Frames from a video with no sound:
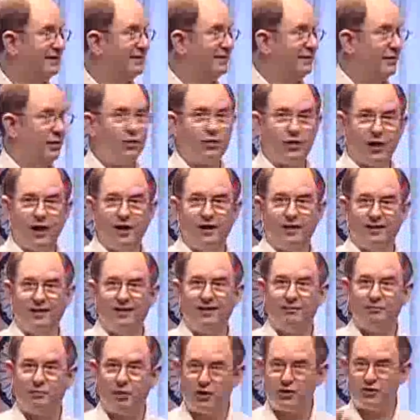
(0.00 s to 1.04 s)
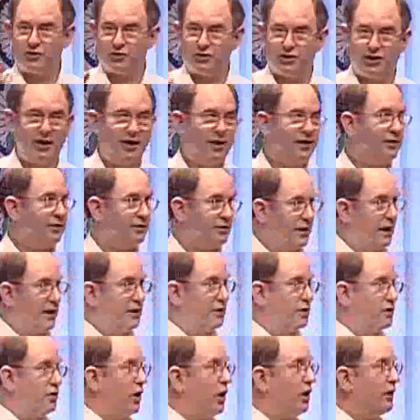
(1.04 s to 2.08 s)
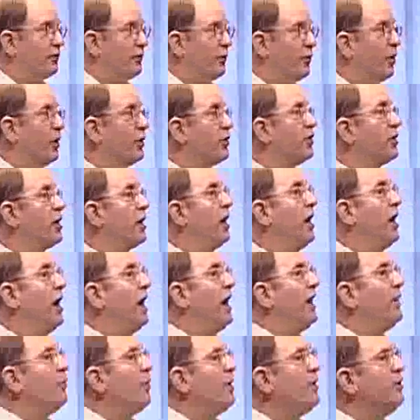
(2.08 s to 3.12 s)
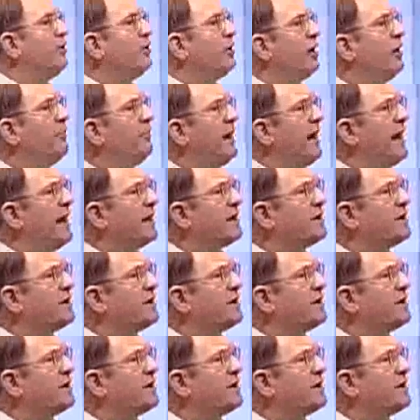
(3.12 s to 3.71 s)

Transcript: Okay, brush your teeth, take the dog for a walk, and when you come back,